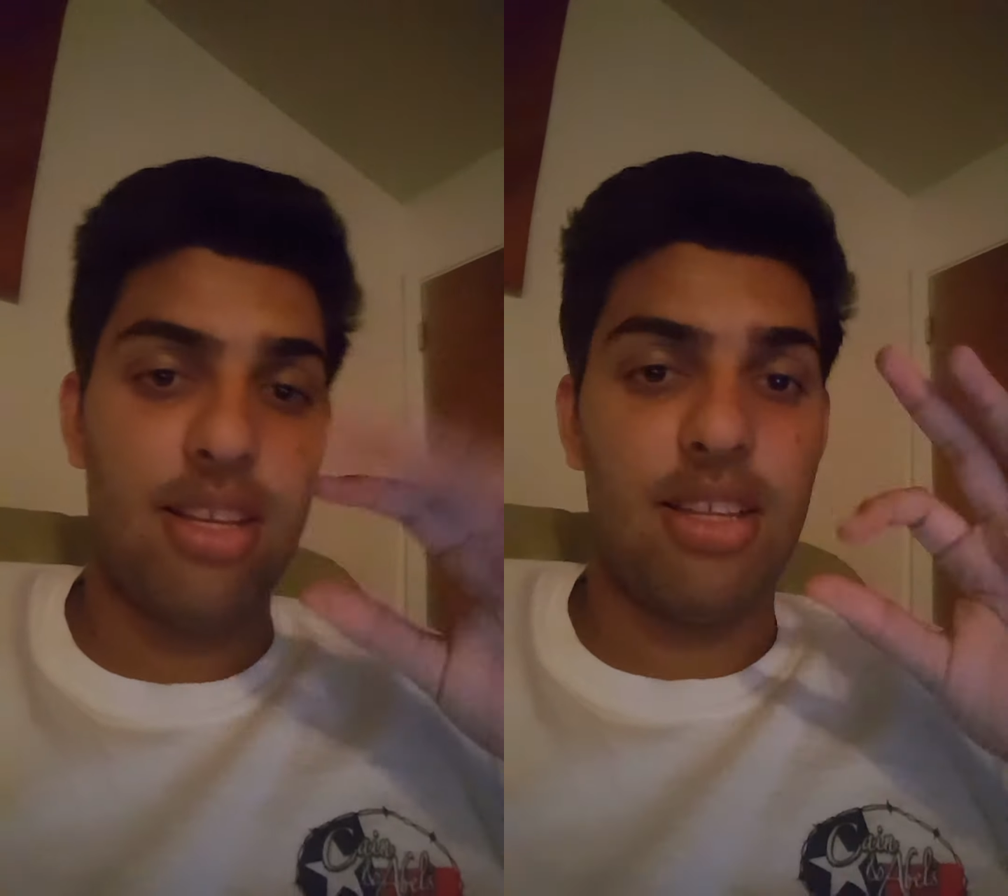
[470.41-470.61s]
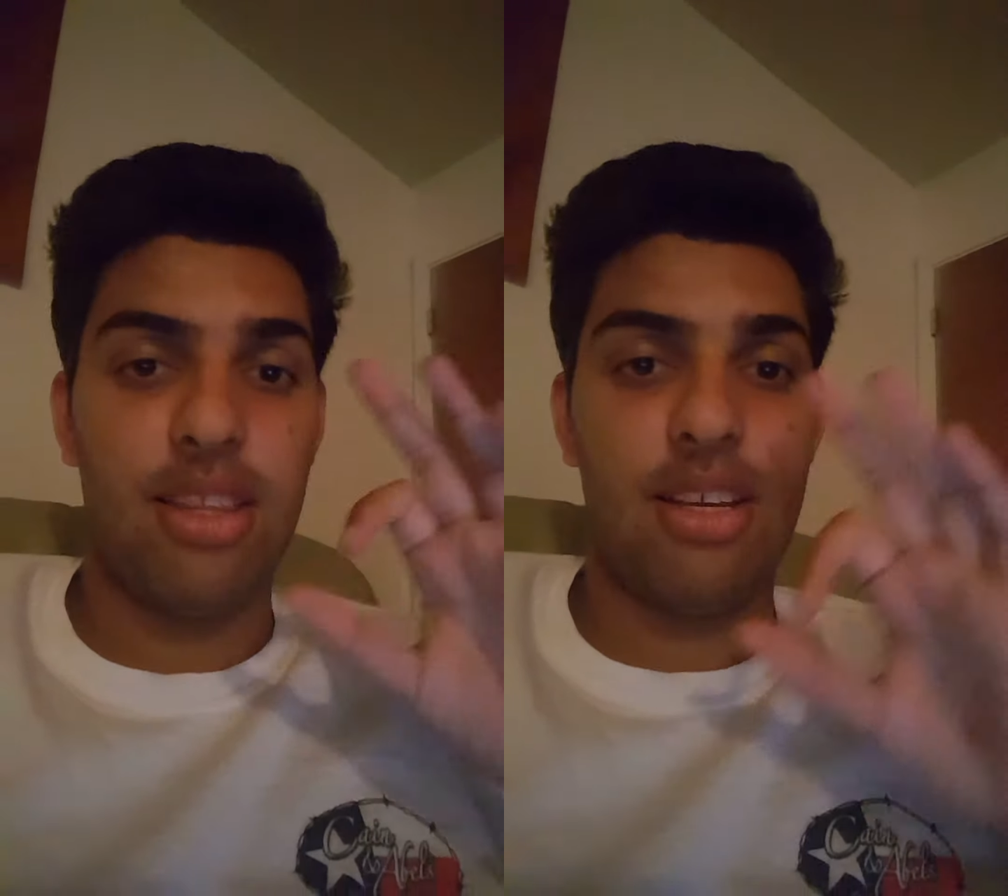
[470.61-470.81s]

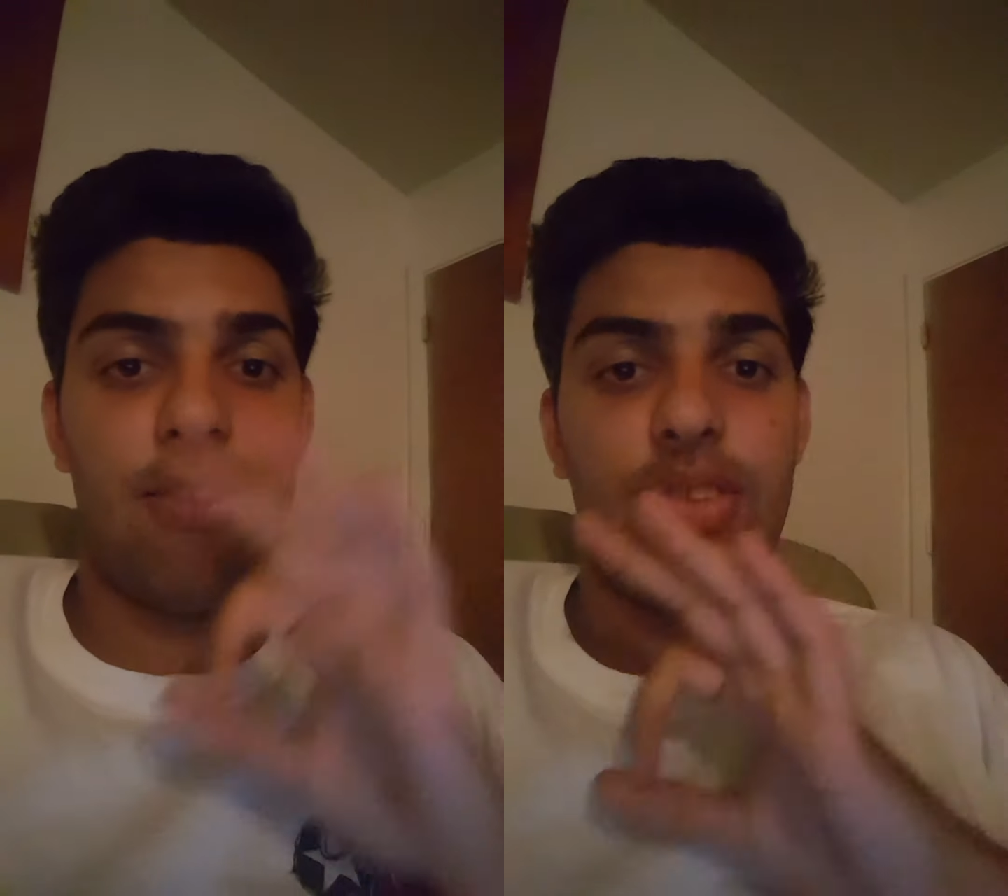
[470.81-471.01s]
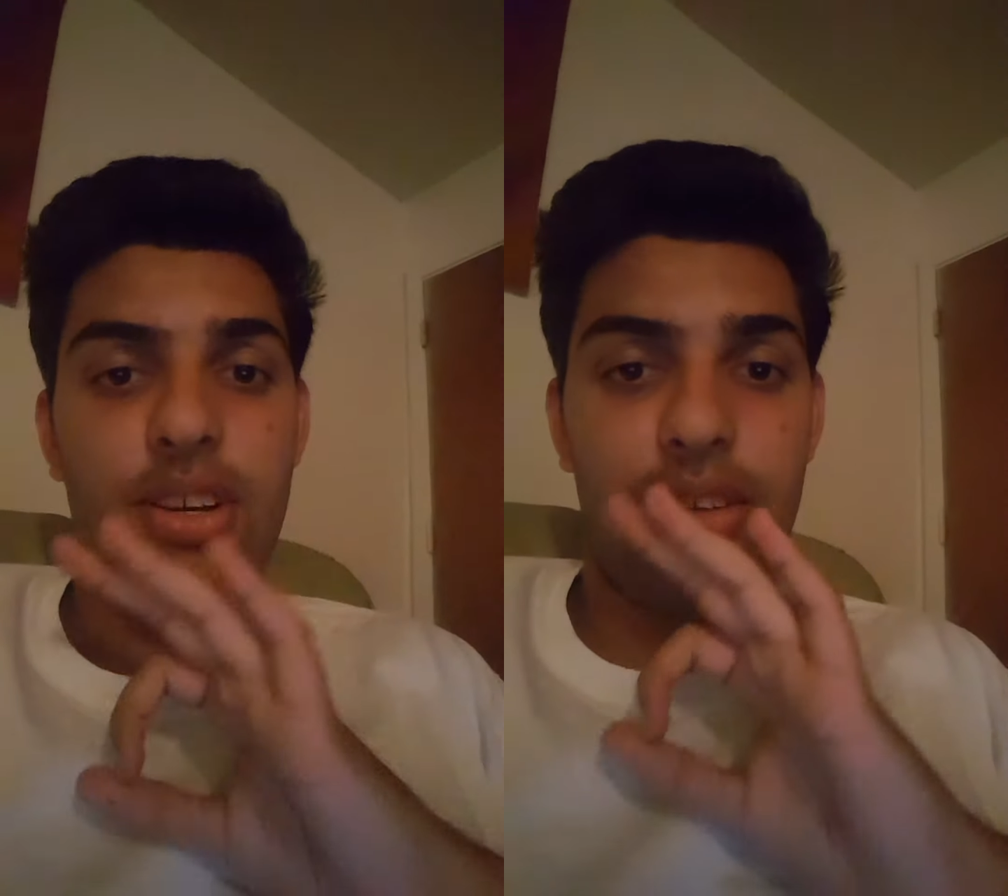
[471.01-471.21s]

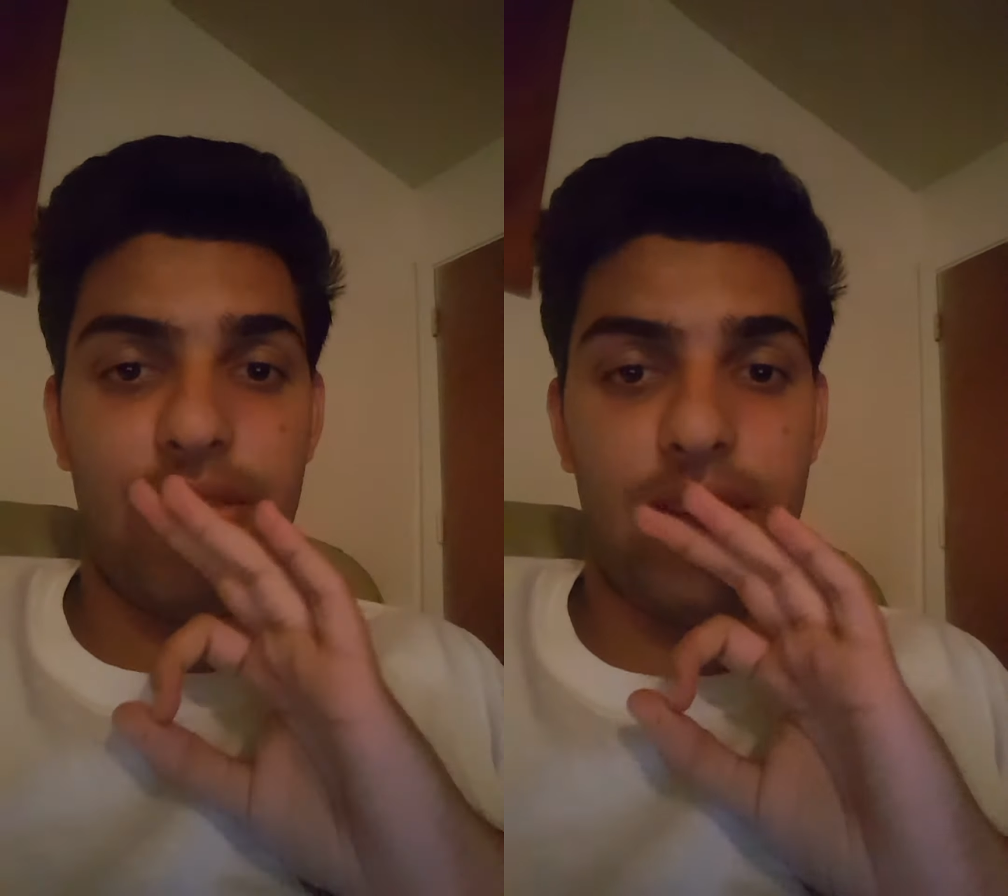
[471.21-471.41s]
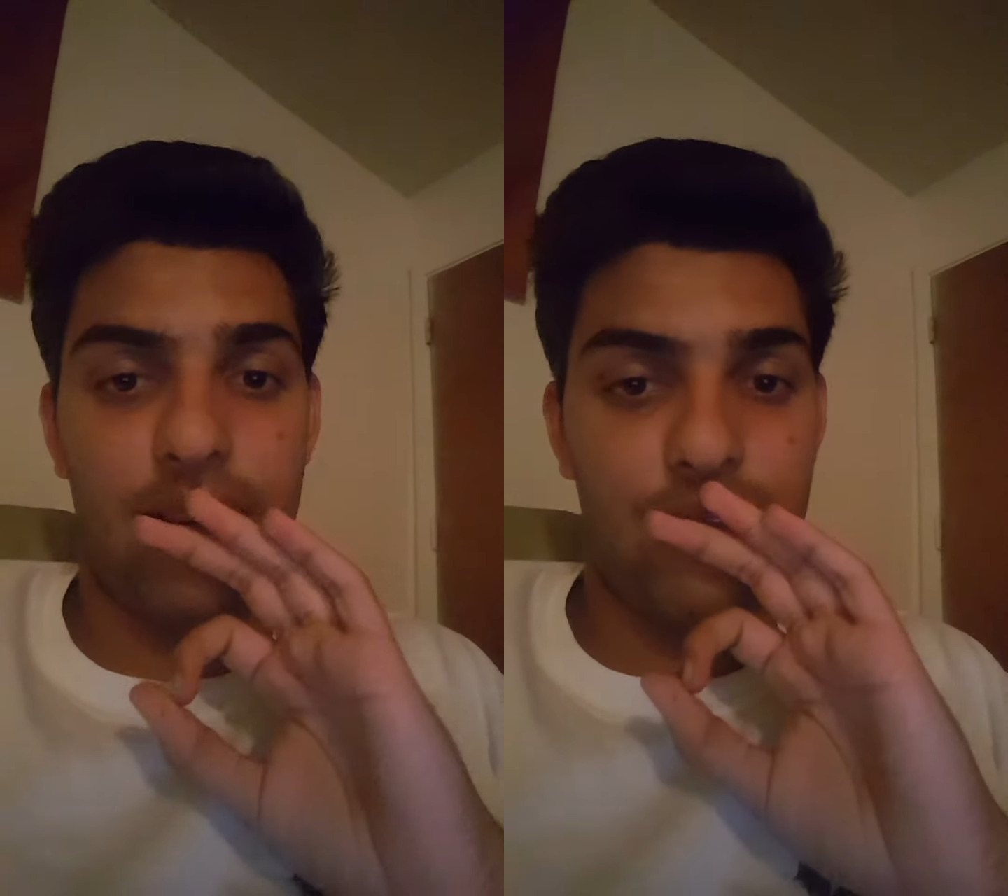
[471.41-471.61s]
Love all of you
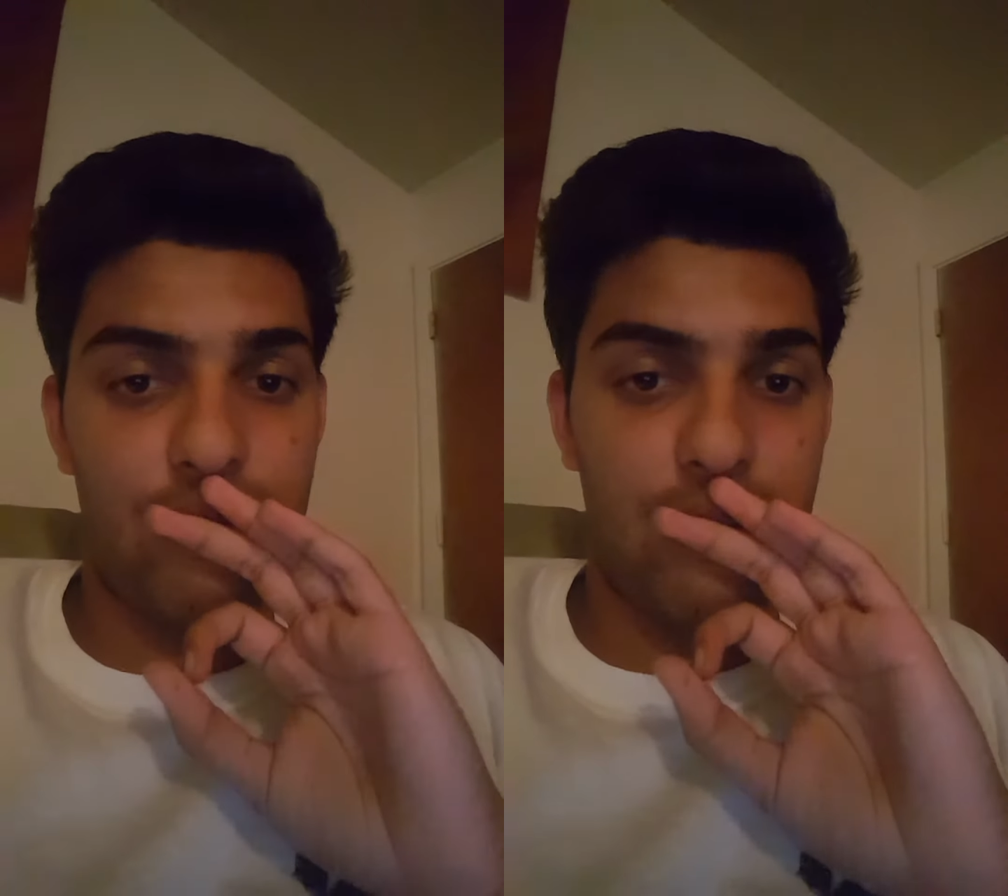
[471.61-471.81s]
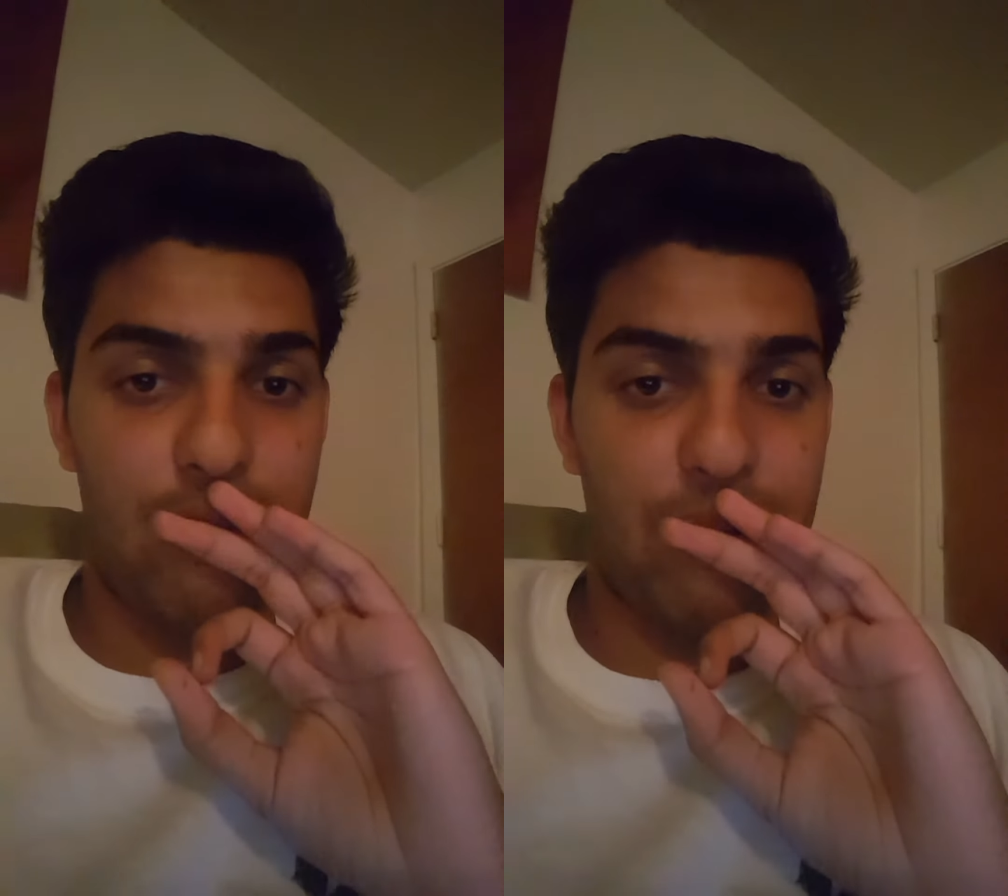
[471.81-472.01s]
guys
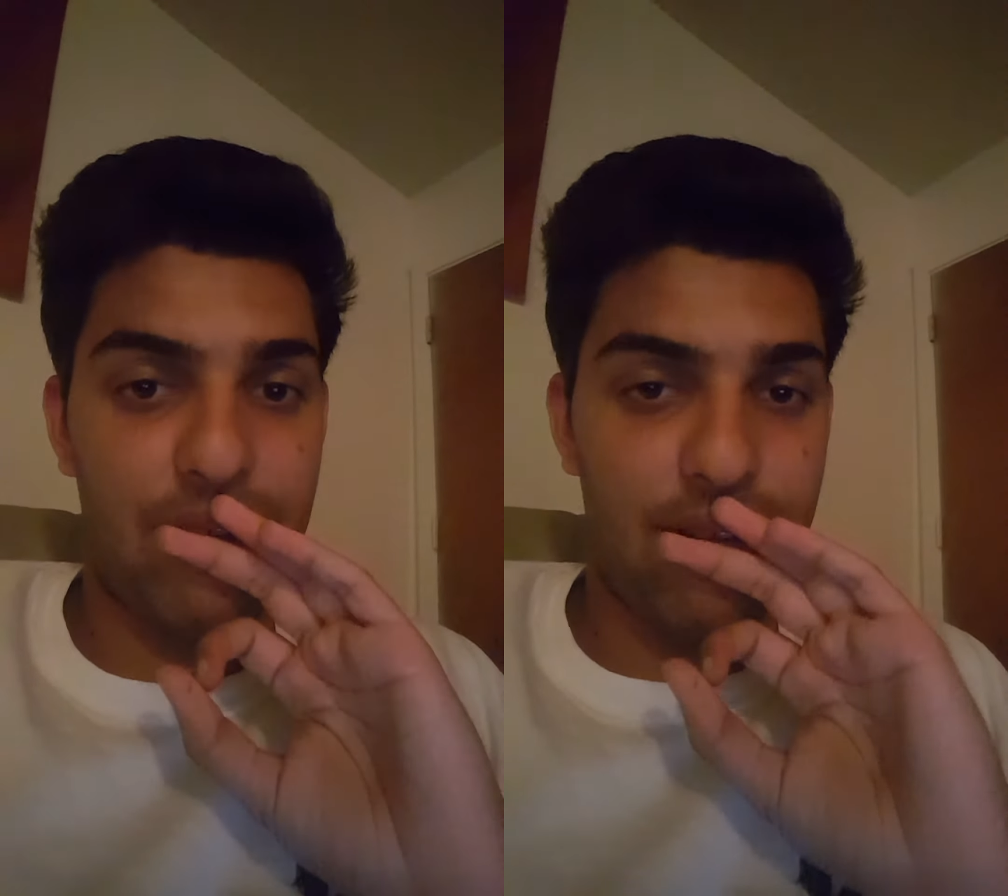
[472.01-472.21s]
very much.